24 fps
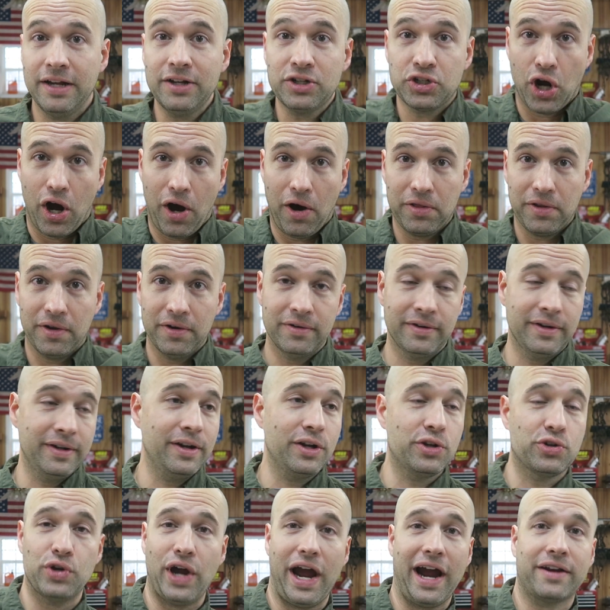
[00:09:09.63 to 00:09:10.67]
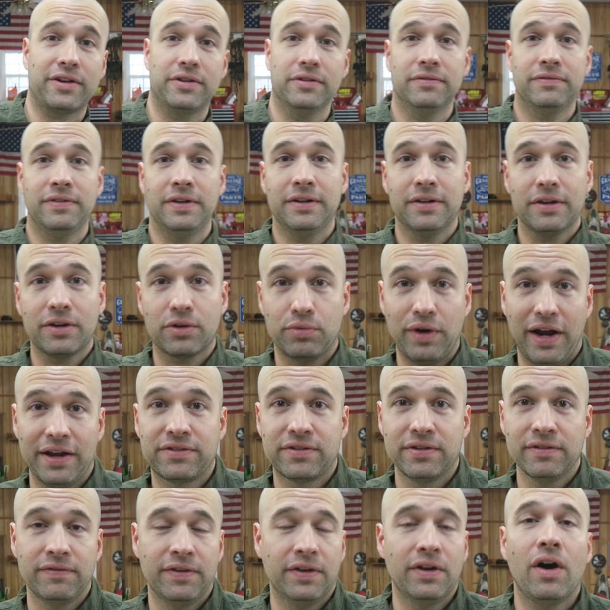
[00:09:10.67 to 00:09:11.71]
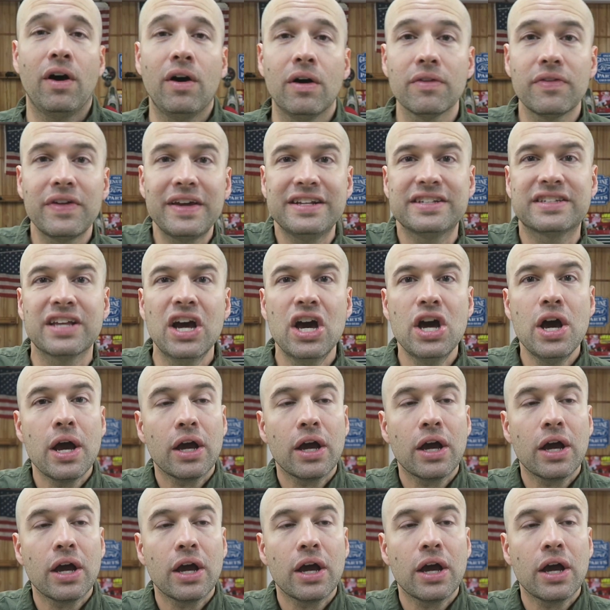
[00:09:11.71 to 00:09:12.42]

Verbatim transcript: and taller and attractive and aggressive and all these